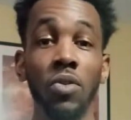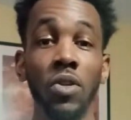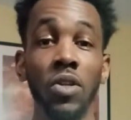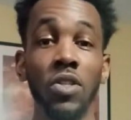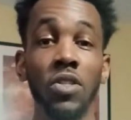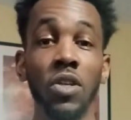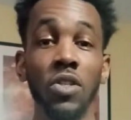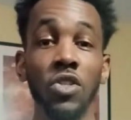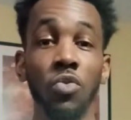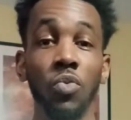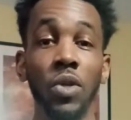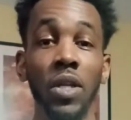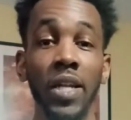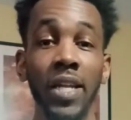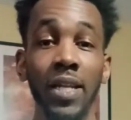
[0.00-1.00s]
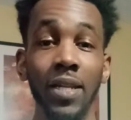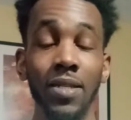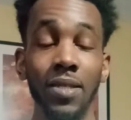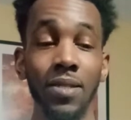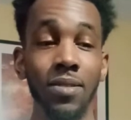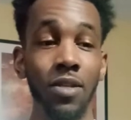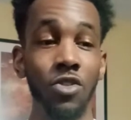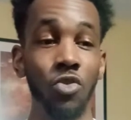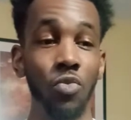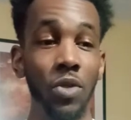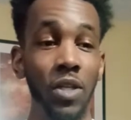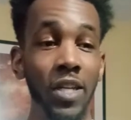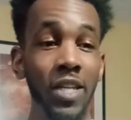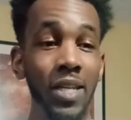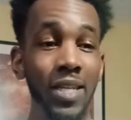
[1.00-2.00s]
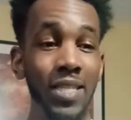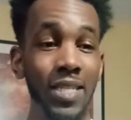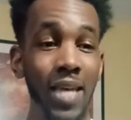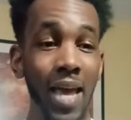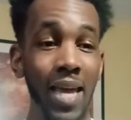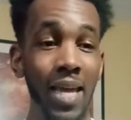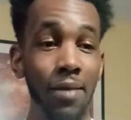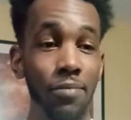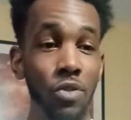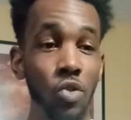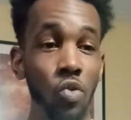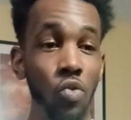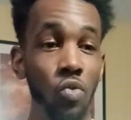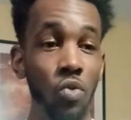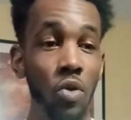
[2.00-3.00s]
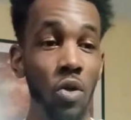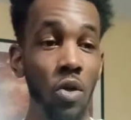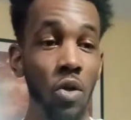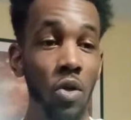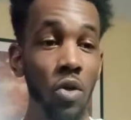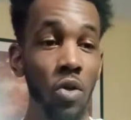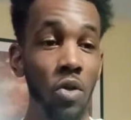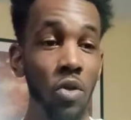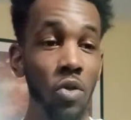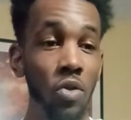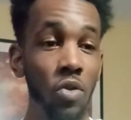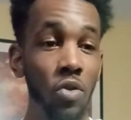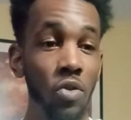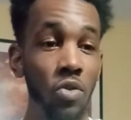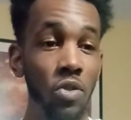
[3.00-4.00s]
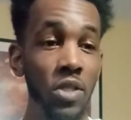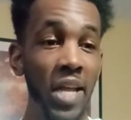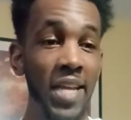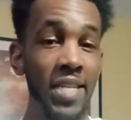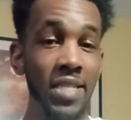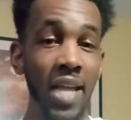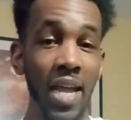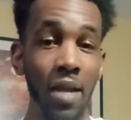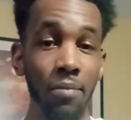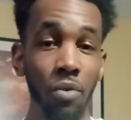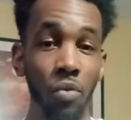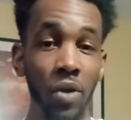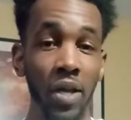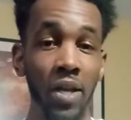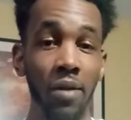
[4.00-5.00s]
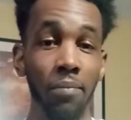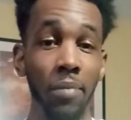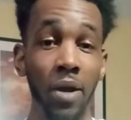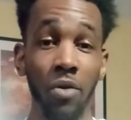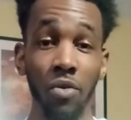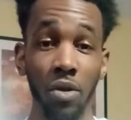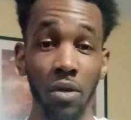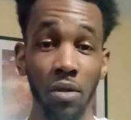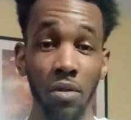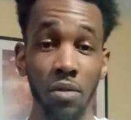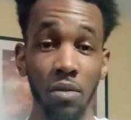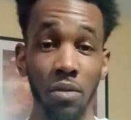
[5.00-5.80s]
it's such a relentless game to stay stable in America,